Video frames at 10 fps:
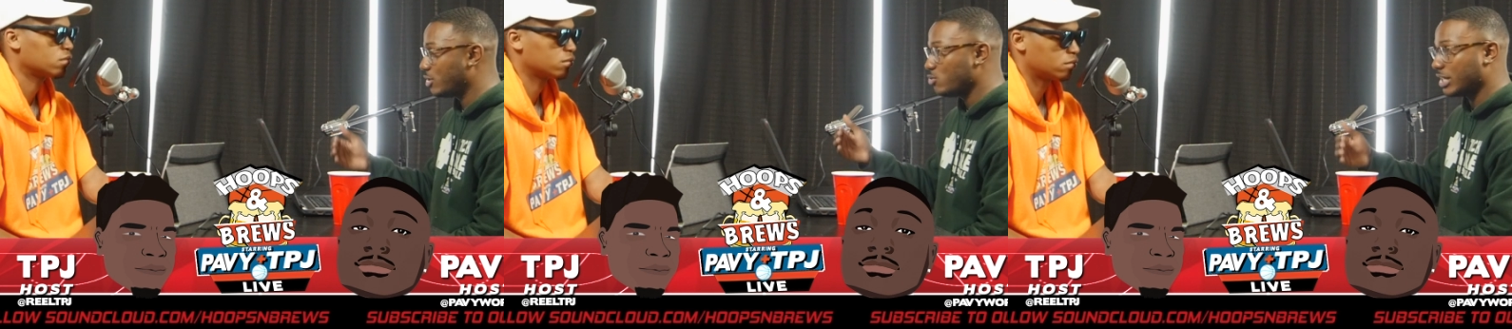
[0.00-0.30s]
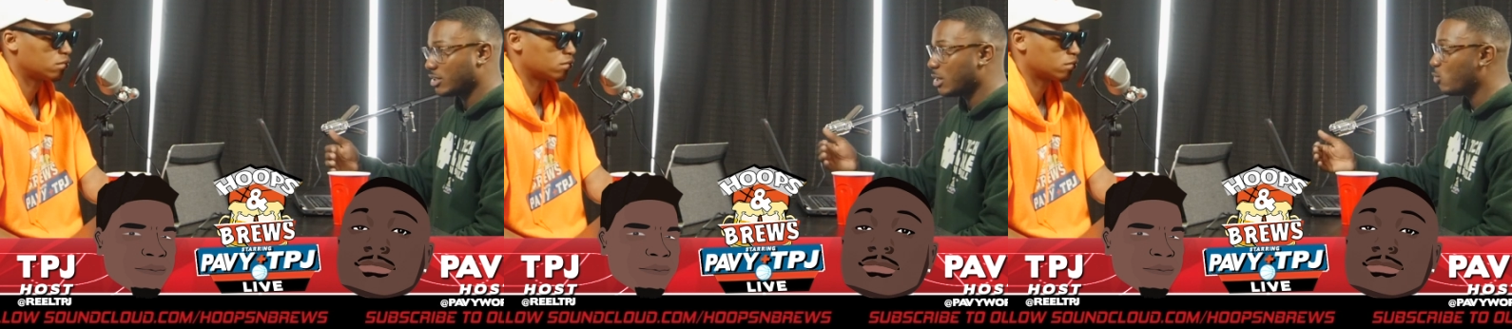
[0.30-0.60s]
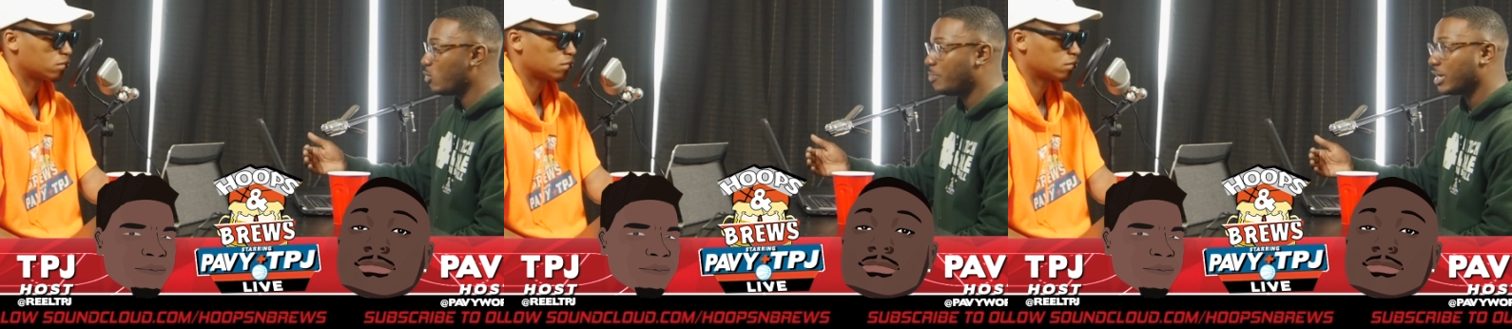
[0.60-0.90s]
Speaker 1: that you get the
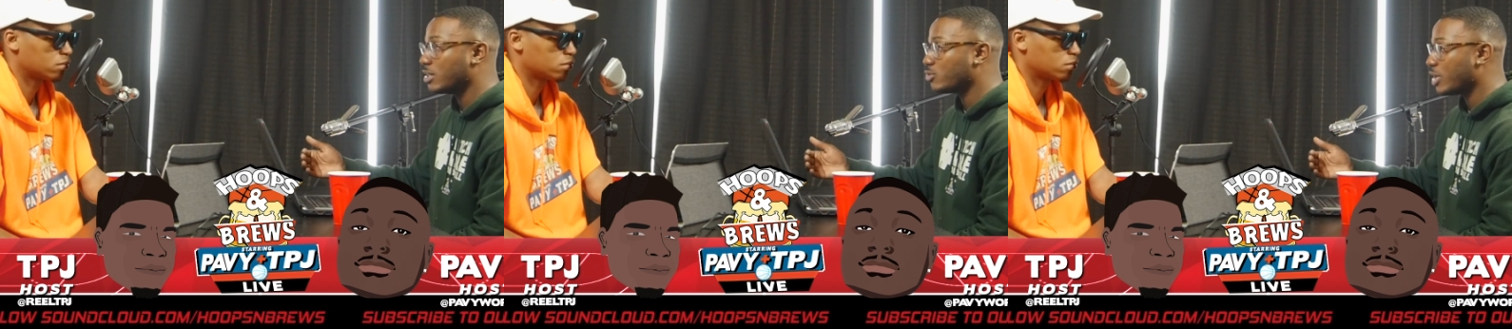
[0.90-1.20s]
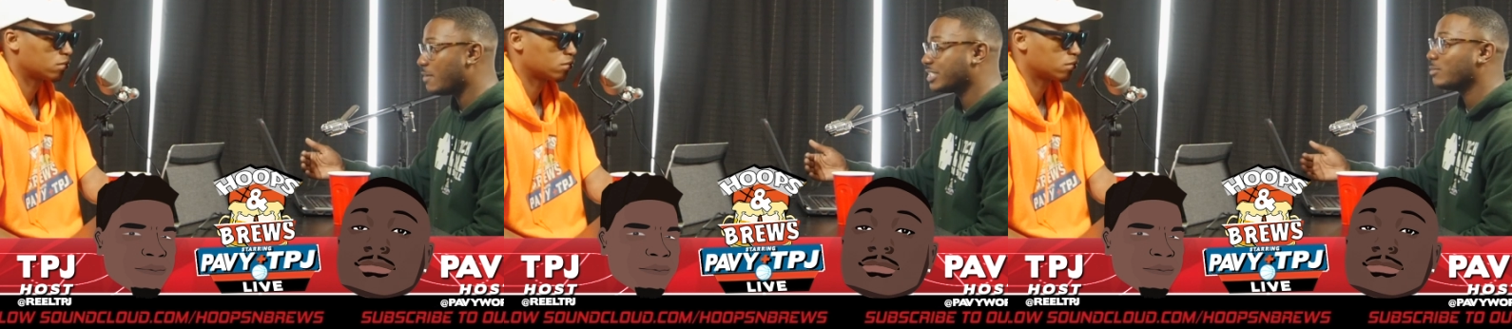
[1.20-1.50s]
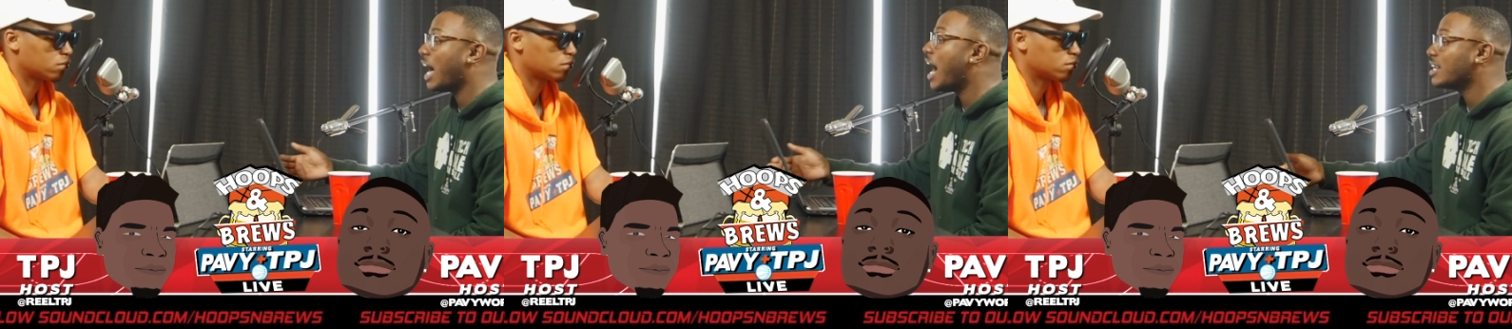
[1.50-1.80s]
#1 pick in the
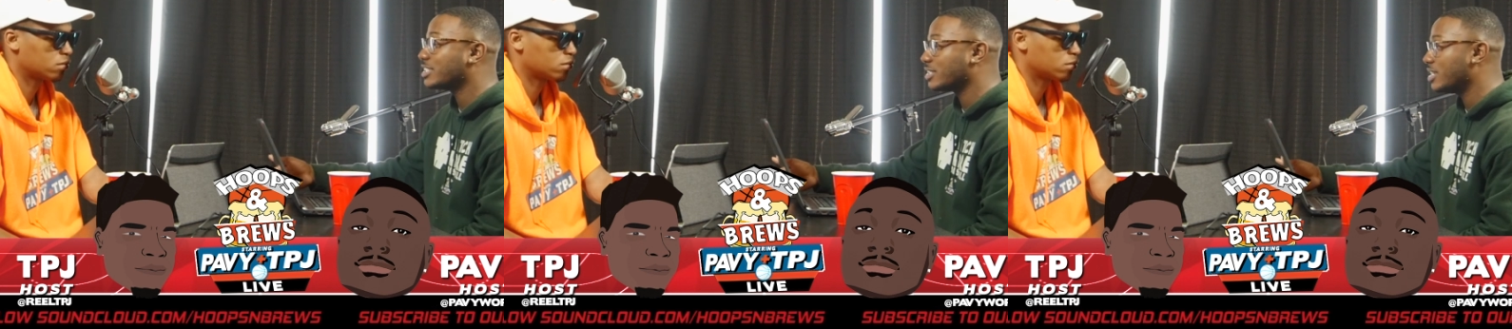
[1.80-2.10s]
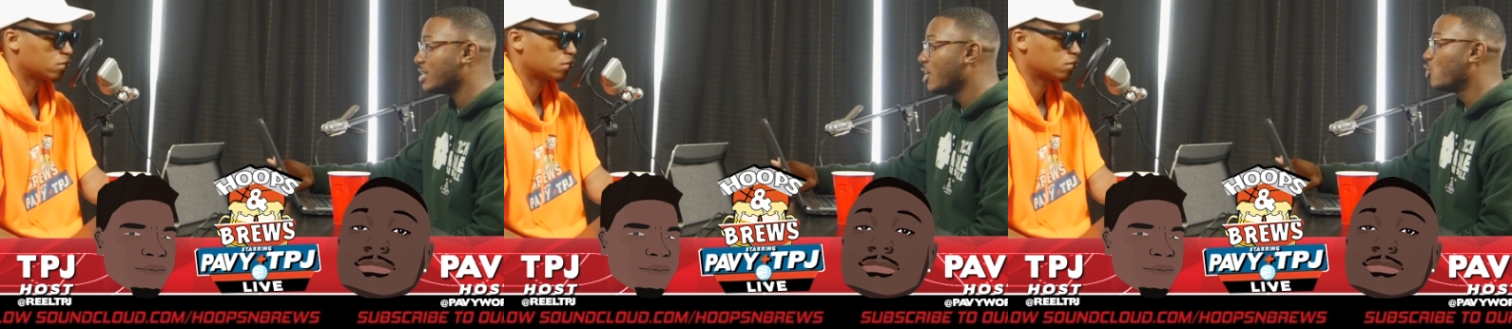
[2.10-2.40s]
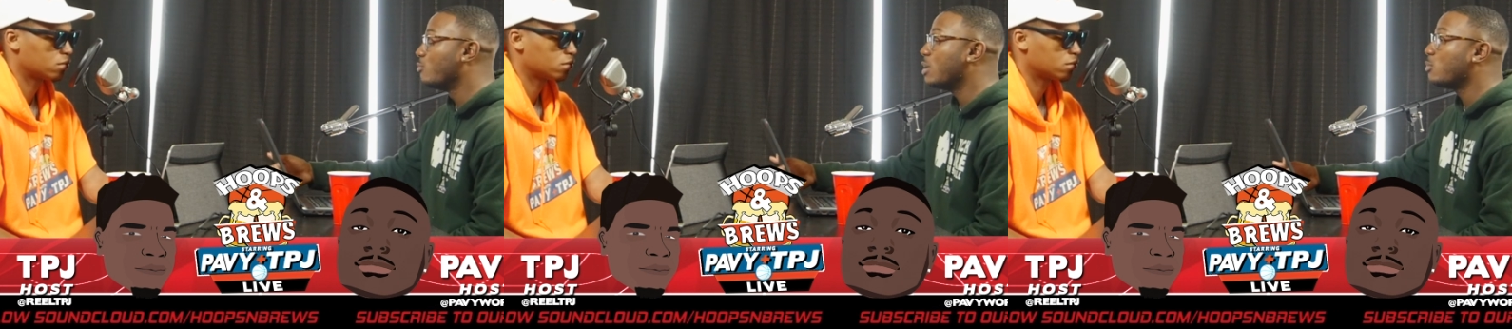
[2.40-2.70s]
draft. Honestly,
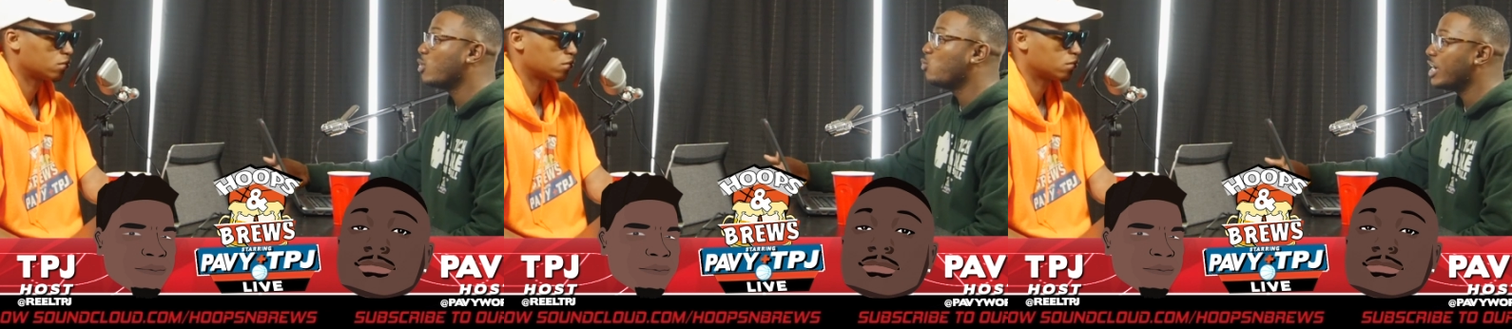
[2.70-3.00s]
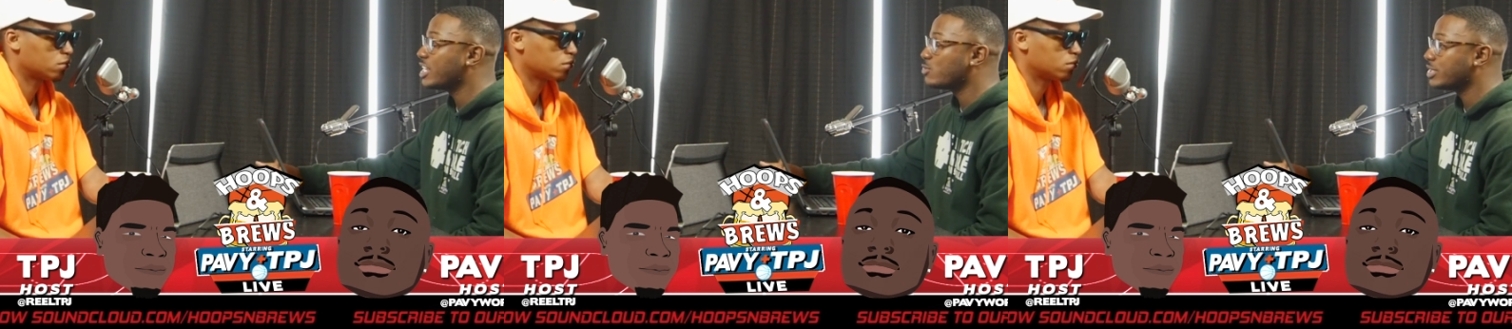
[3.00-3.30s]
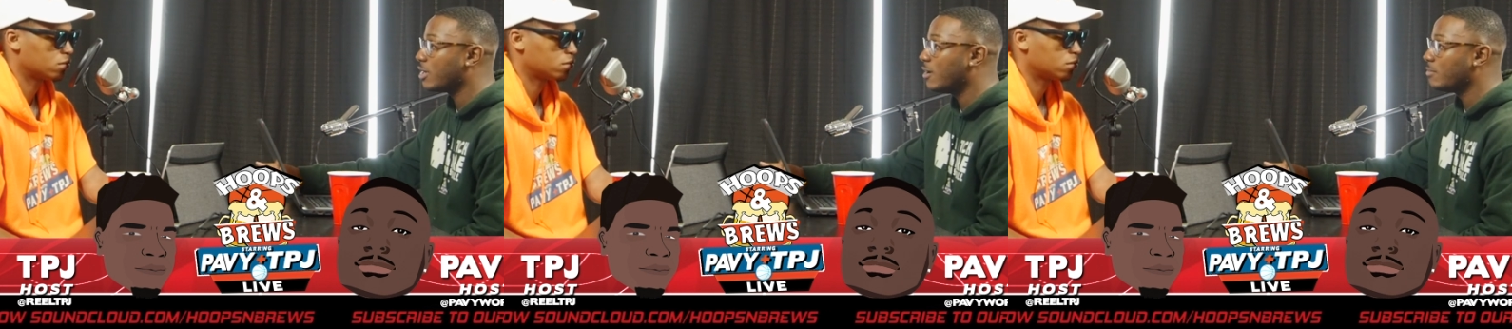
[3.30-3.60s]
remember when Wiggins
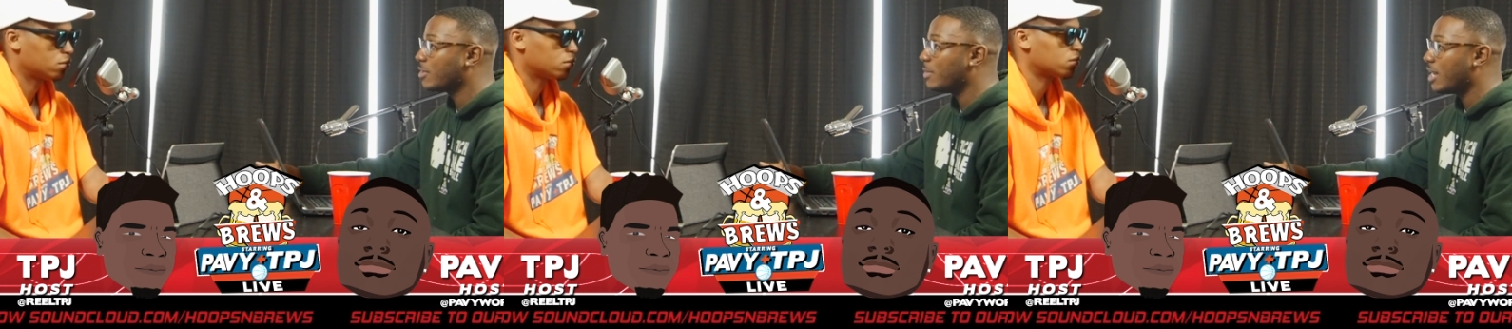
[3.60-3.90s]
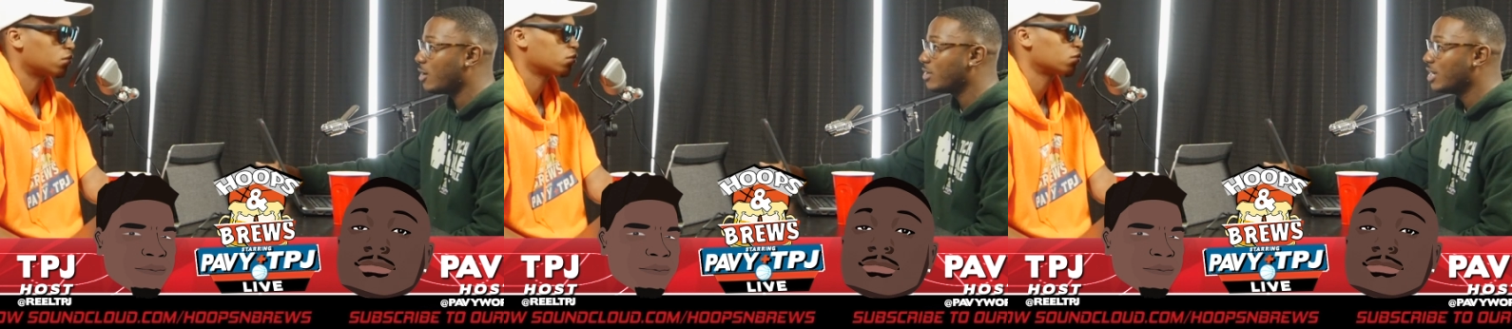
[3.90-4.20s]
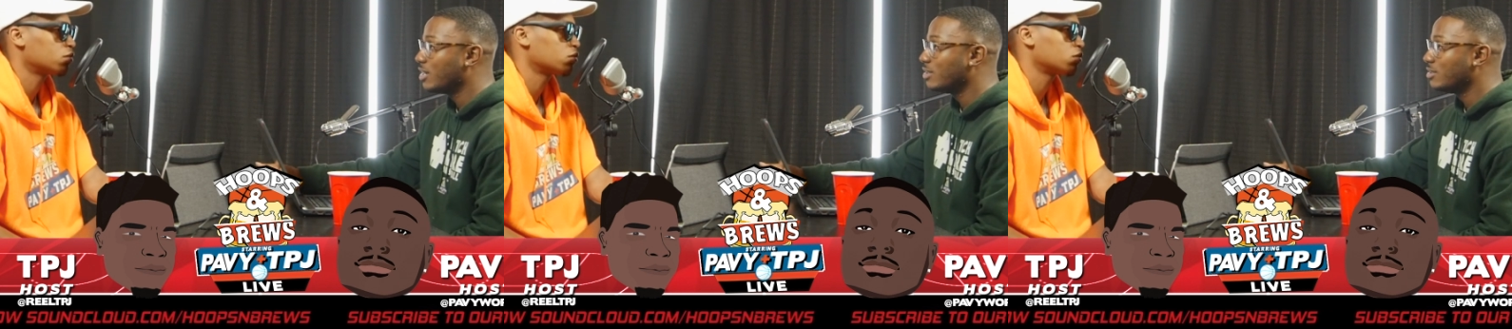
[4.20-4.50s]
was coming
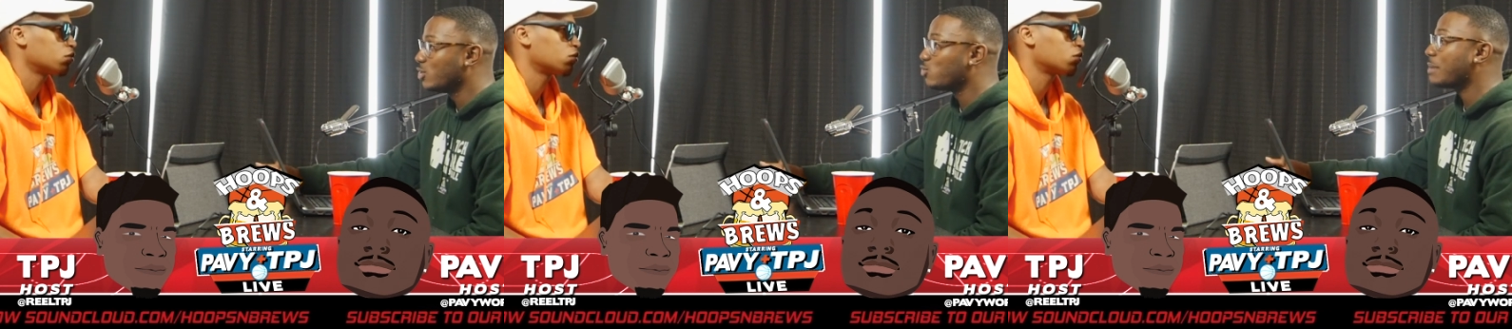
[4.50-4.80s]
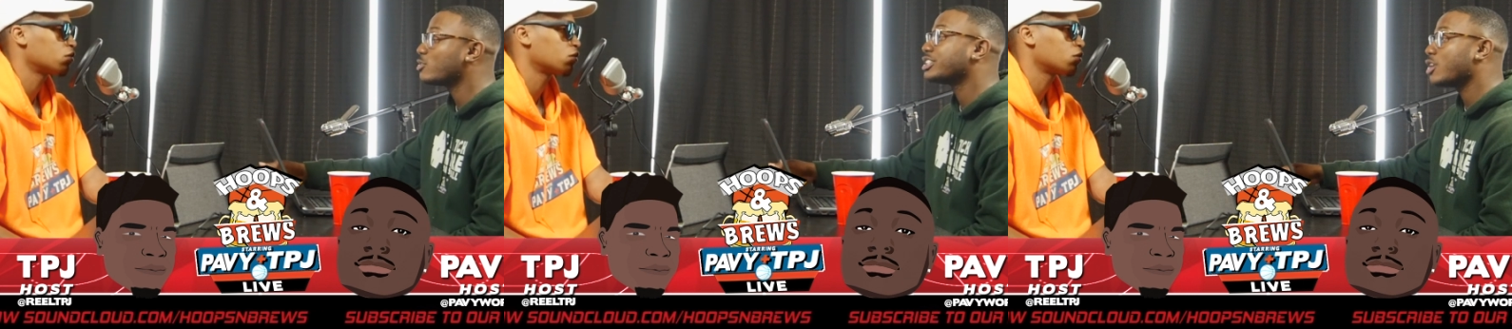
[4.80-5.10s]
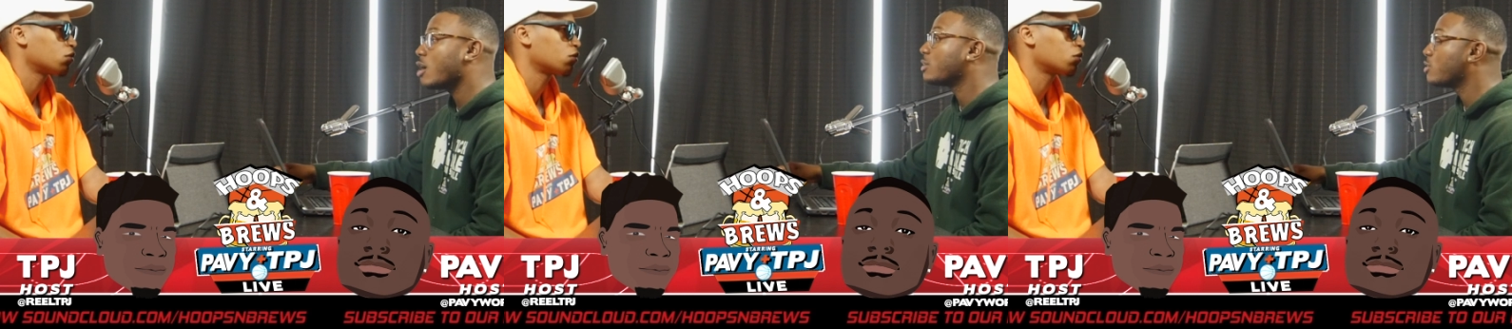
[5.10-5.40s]
out? The Raptors thought